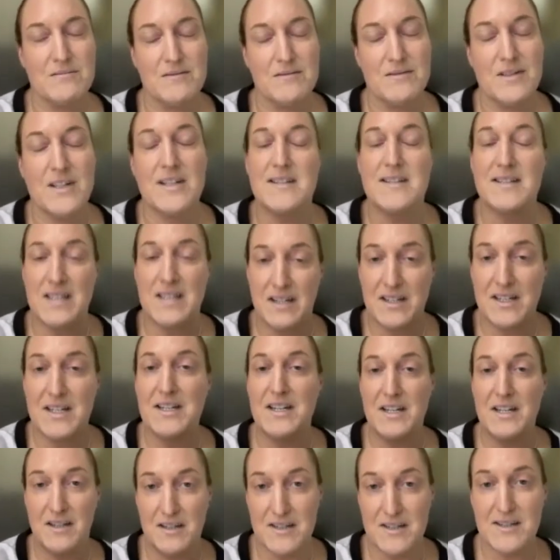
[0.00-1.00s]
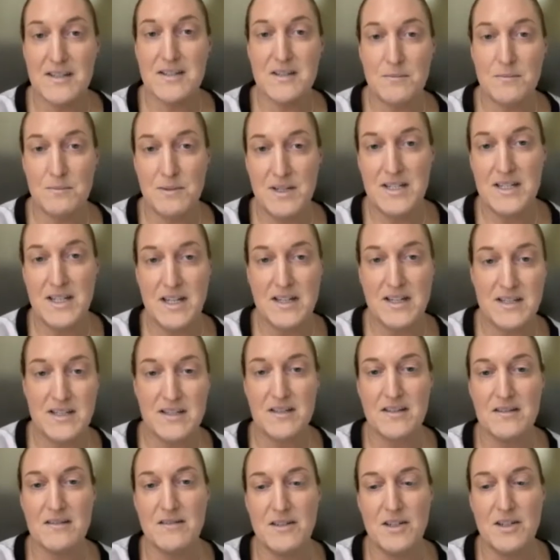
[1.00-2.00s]
had said he needed to be
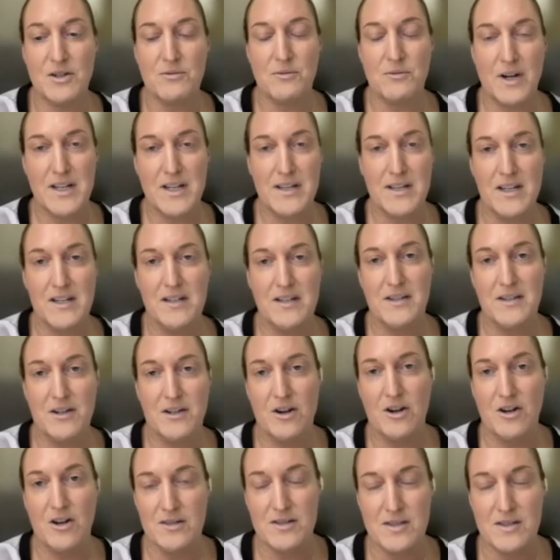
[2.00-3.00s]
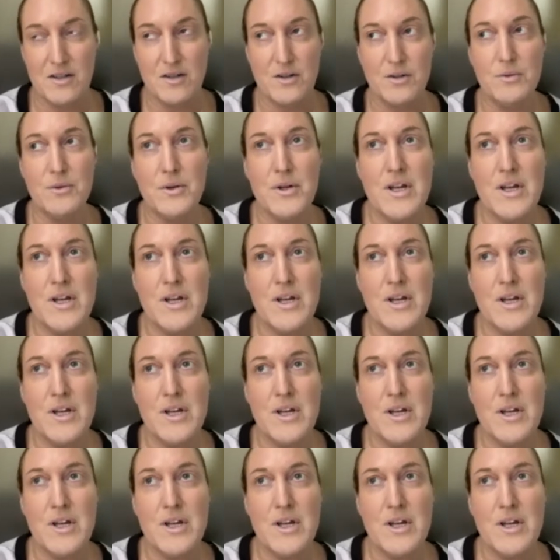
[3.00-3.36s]
tested, right then and there also.